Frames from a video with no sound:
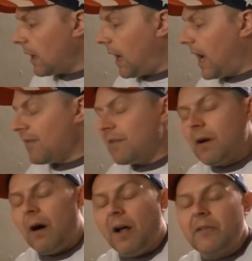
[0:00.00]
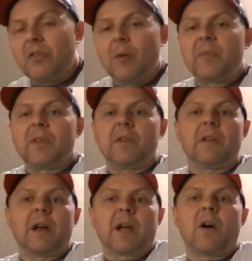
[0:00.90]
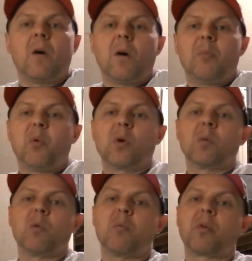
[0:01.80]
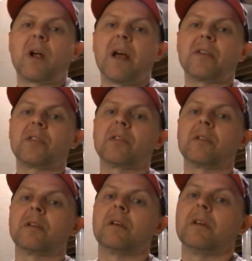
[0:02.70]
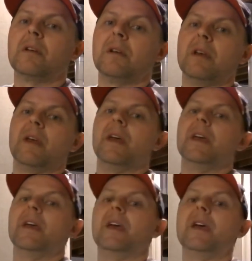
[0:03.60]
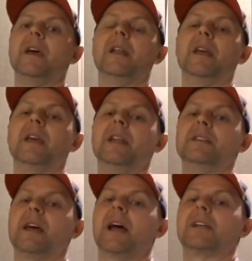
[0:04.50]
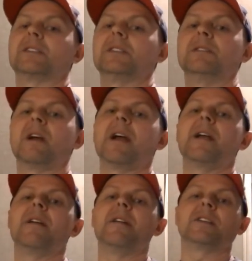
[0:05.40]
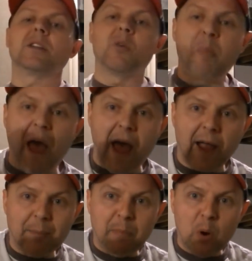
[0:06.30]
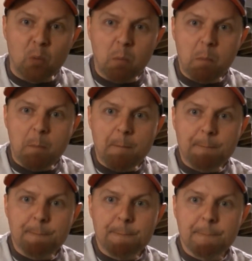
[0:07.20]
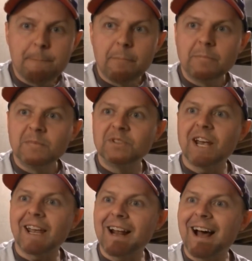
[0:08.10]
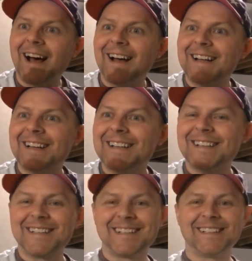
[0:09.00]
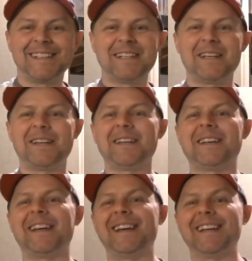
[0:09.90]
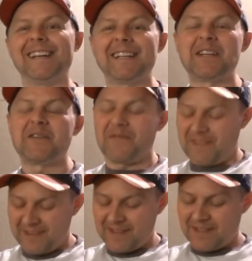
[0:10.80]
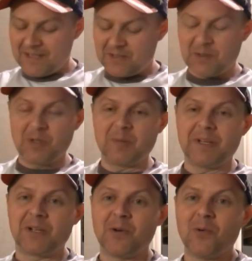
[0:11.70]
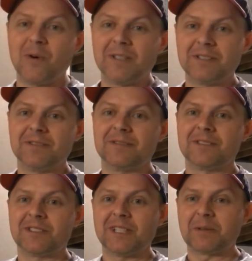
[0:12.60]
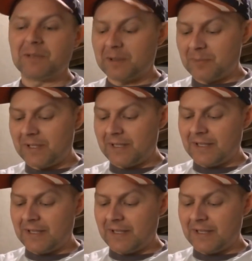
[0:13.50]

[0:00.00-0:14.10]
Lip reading: I've got something that I call a portable press, and it is actually right here in this little bag. Boom! Check it out. Hey, this is going to be a cool one. Stick with me.